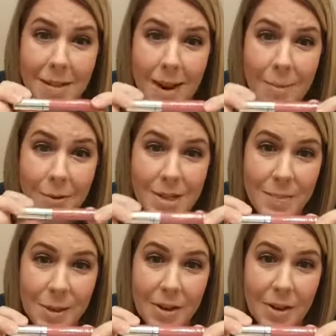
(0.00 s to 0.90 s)
so I'm going to
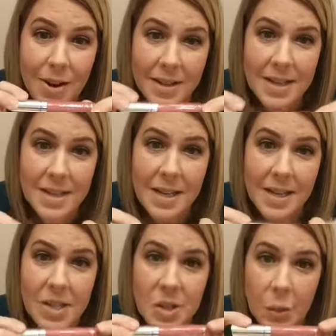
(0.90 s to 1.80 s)
put it on. This is the
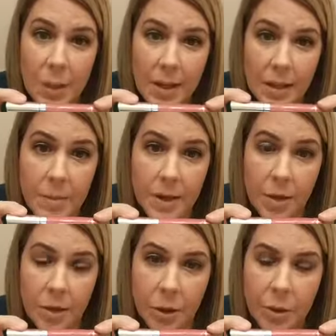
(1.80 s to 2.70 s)
Enduring Lip
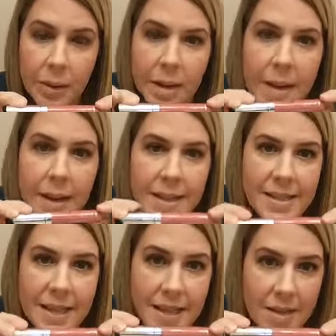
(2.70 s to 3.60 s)
Color. It
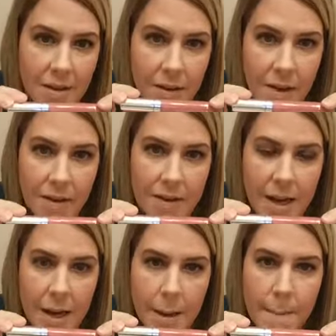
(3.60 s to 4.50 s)
stays on a long
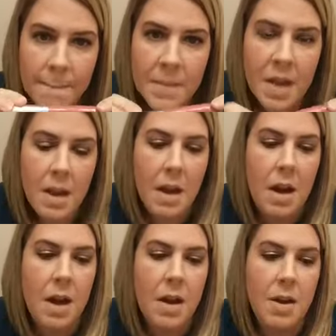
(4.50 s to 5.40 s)
time.
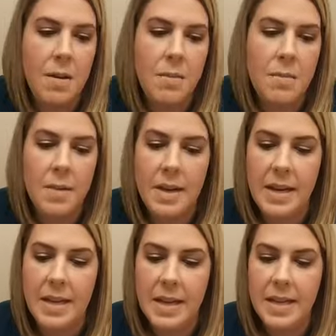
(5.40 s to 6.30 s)

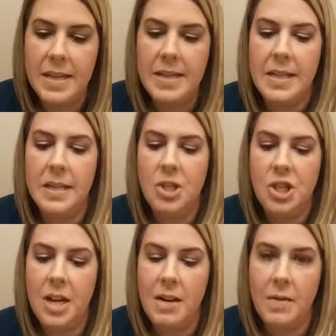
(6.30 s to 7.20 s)
It is in the
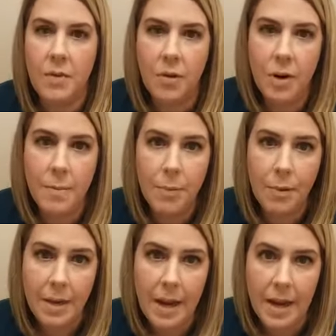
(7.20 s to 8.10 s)
shade of Creme
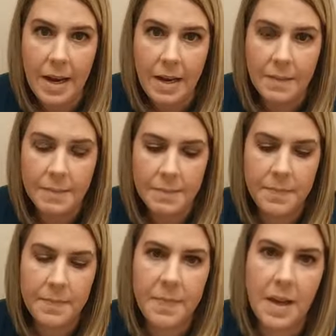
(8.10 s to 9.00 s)
Brulee,
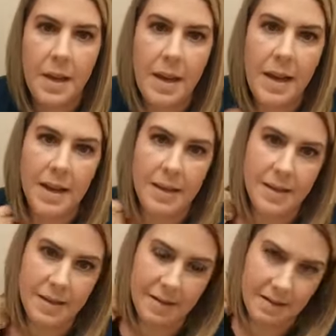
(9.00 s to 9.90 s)
and